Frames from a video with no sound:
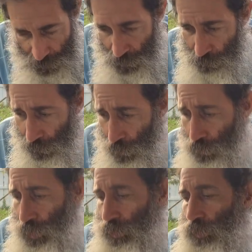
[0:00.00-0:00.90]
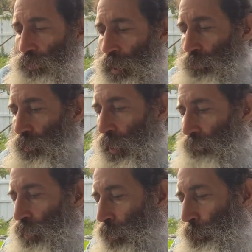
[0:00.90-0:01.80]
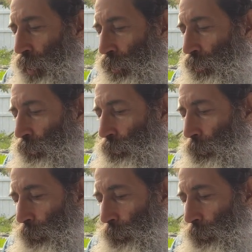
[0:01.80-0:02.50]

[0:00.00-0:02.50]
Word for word: If I don't get in the ground, I'm going to have to up pot it.